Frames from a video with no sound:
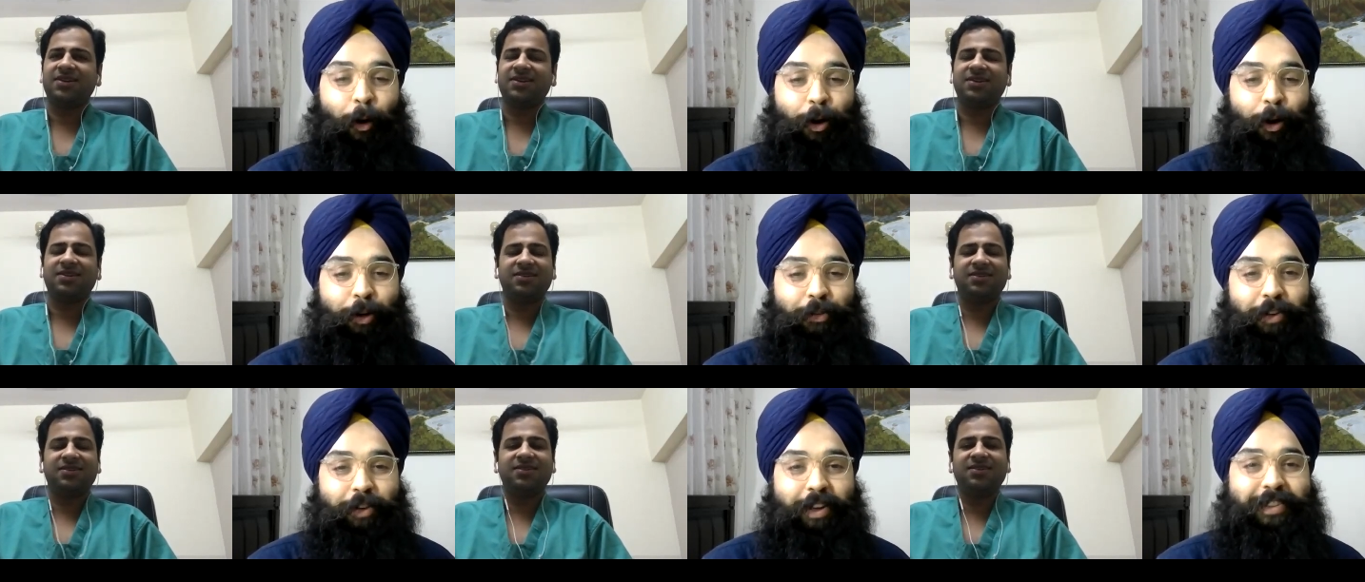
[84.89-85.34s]

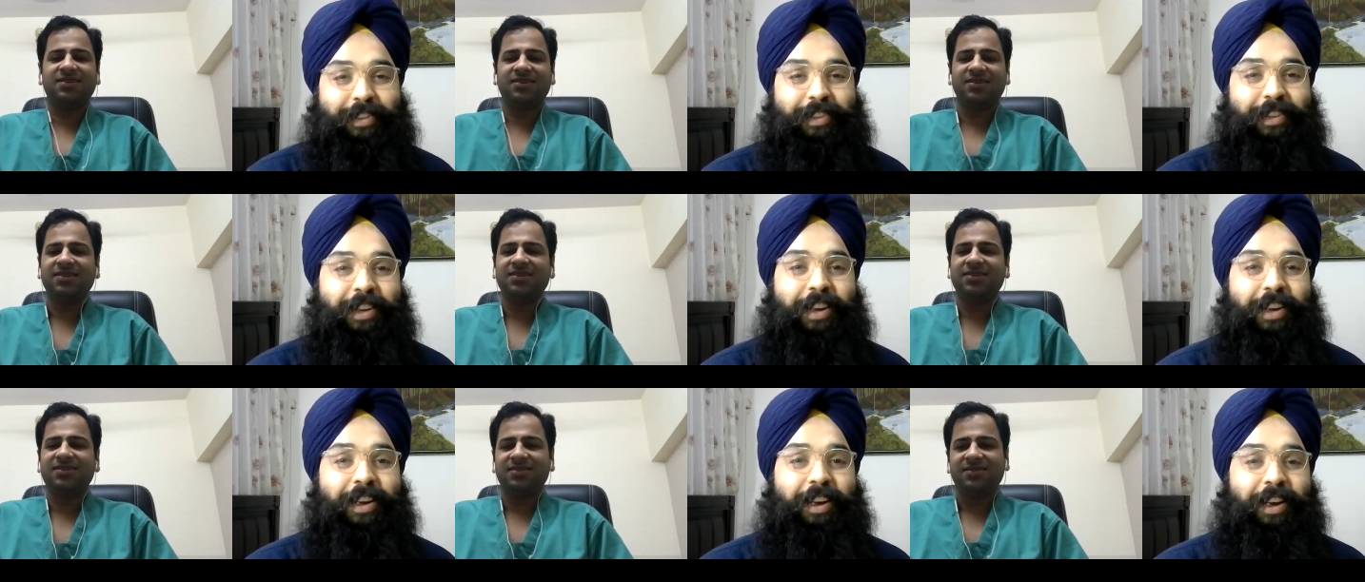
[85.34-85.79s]
Speaker 1: all of
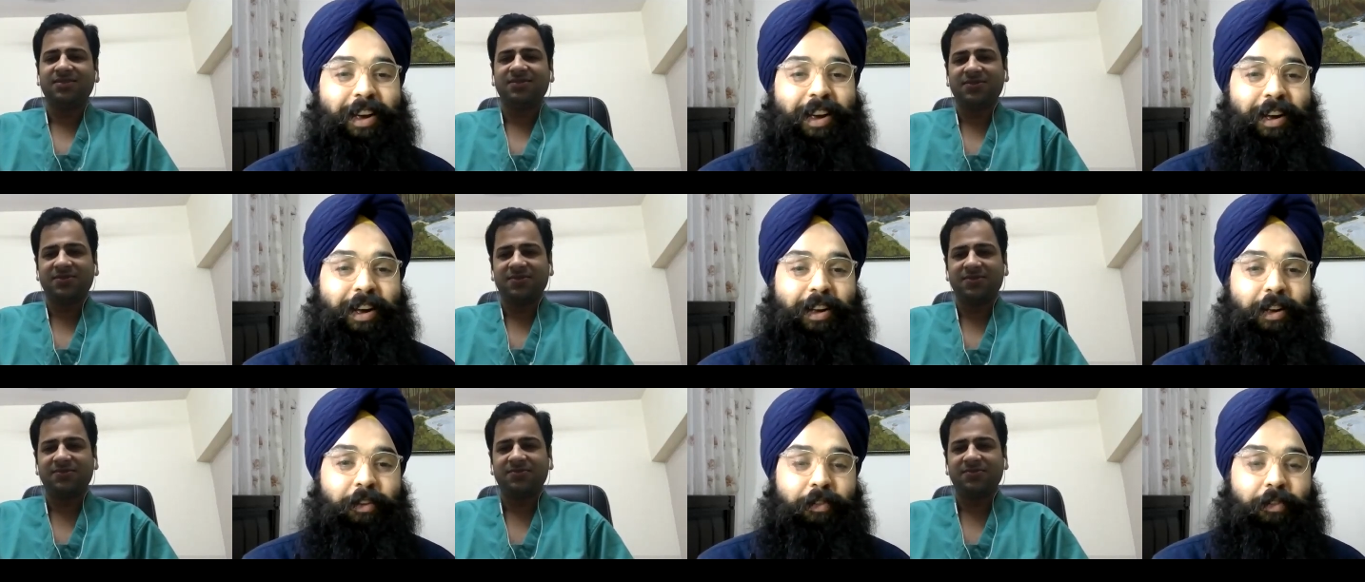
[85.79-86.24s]
us
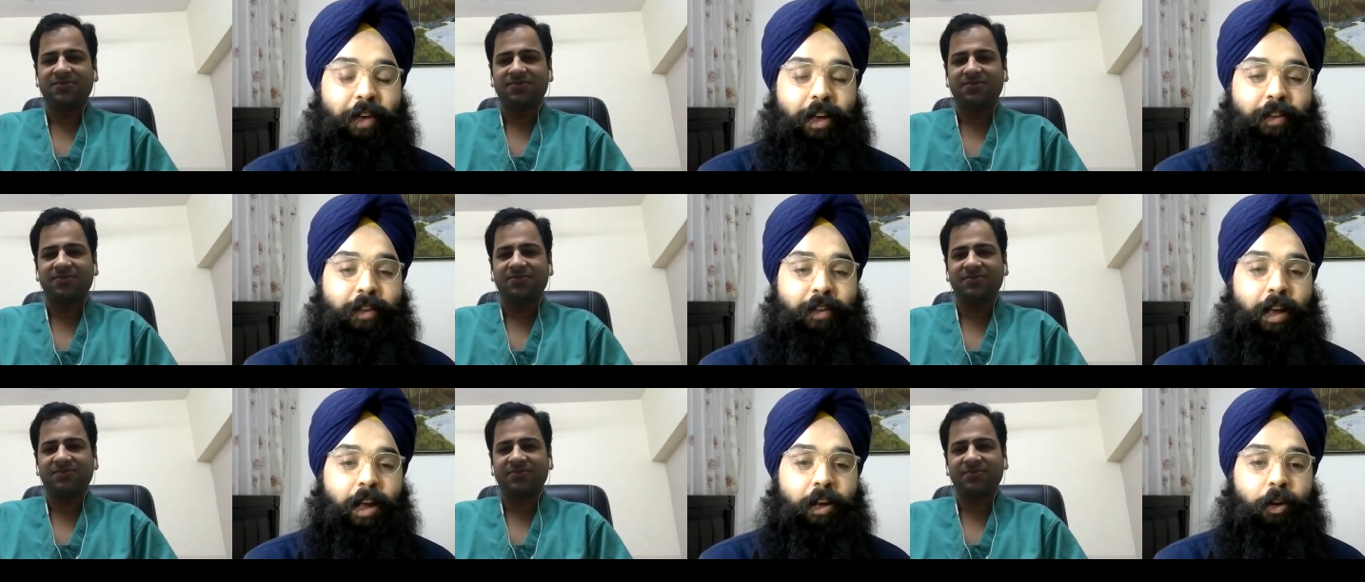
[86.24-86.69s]
uh,
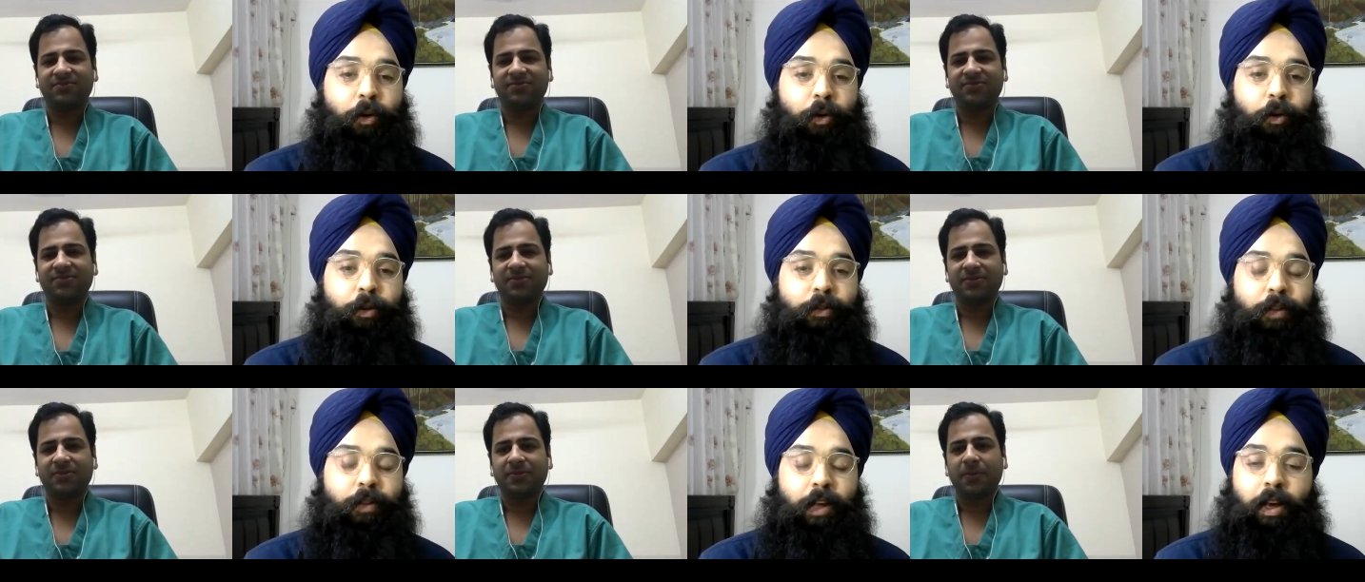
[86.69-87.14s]
face and you
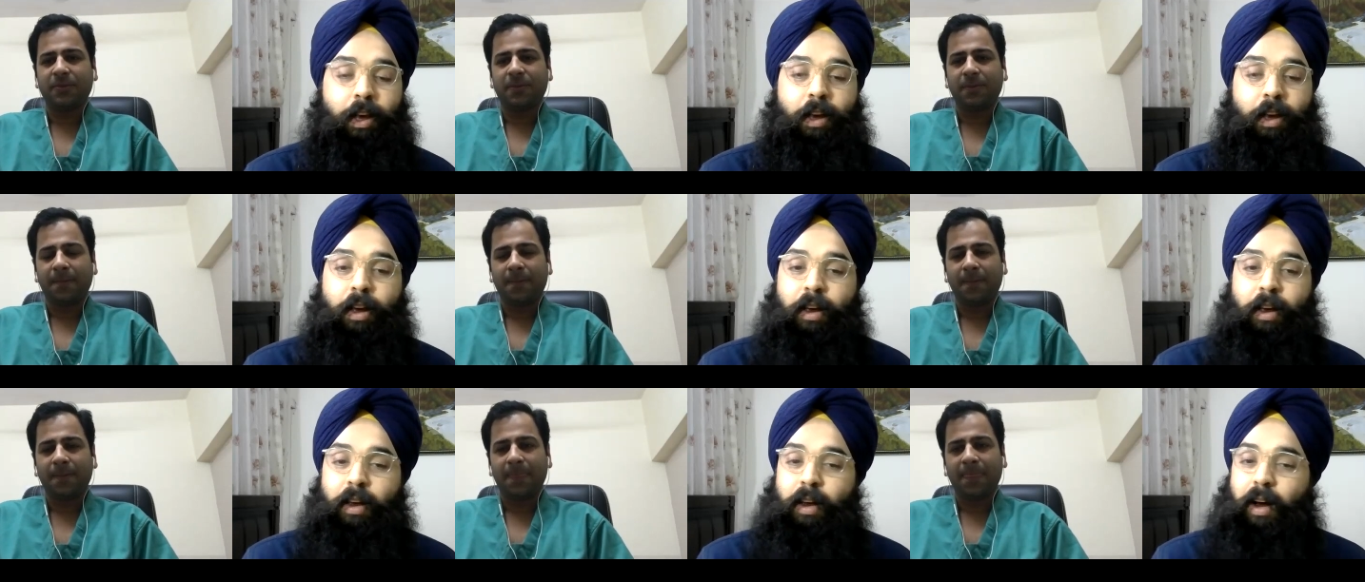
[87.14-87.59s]
know seeing
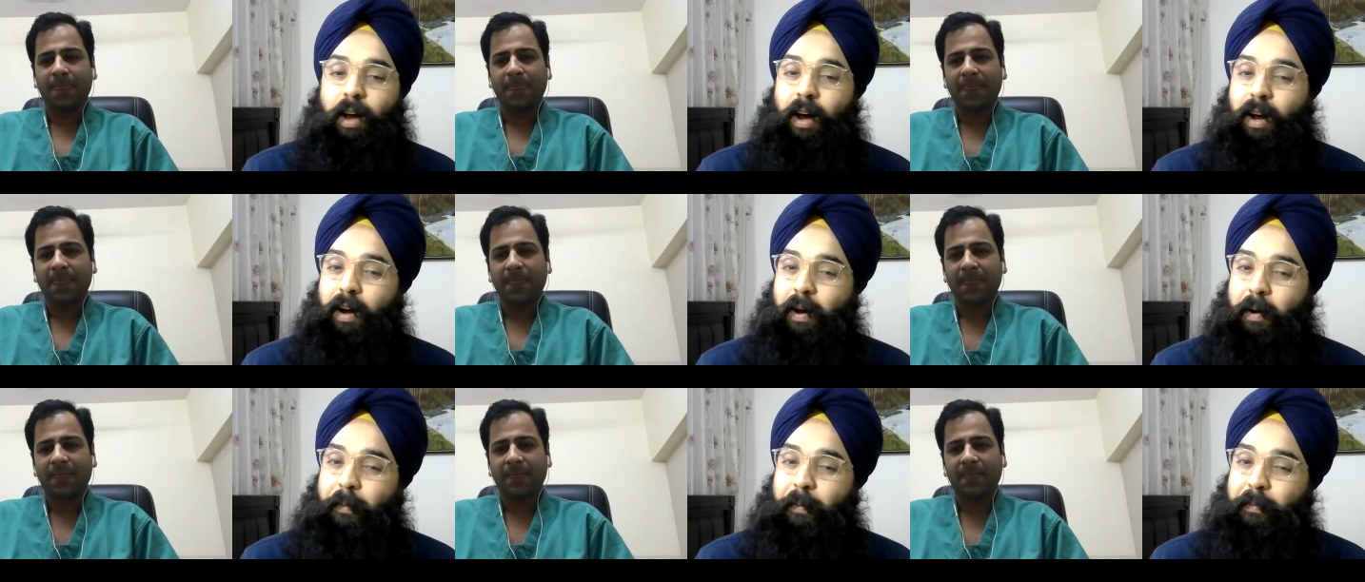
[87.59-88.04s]

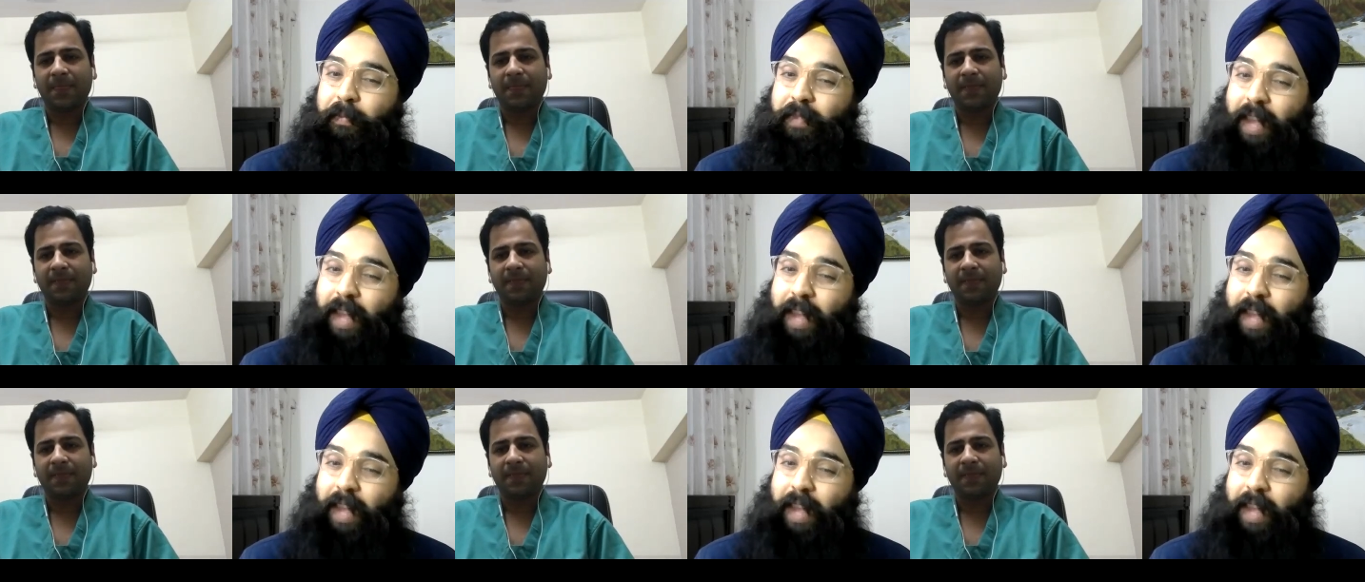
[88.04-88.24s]
uh,